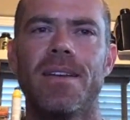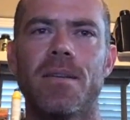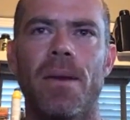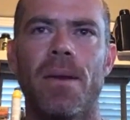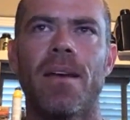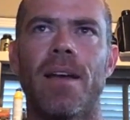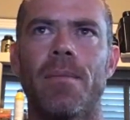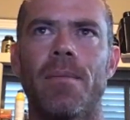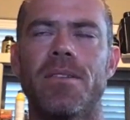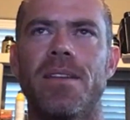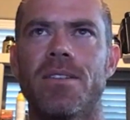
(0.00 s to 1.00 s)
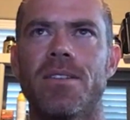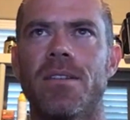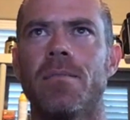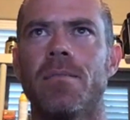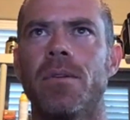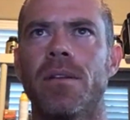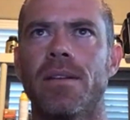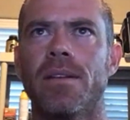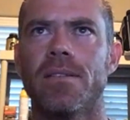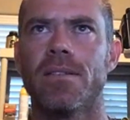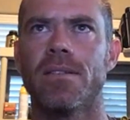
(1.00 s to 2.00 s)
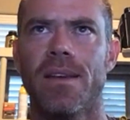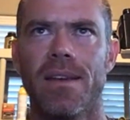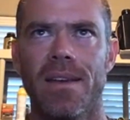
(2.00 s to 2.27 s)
depending on how much tension they're building, is